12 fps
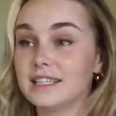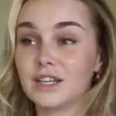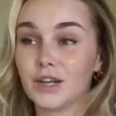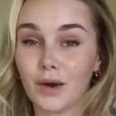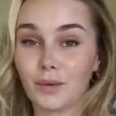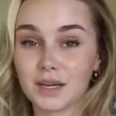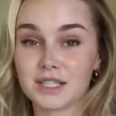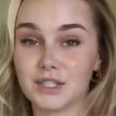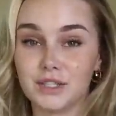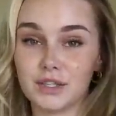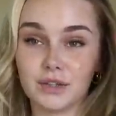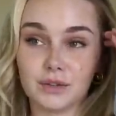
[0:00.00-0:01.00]
didn't know what to
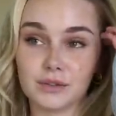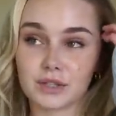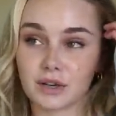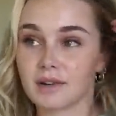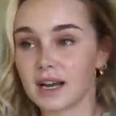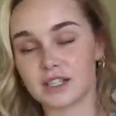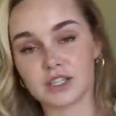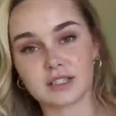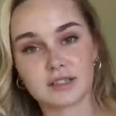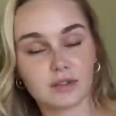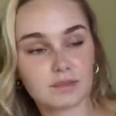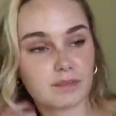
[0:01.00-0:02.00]
do, so I just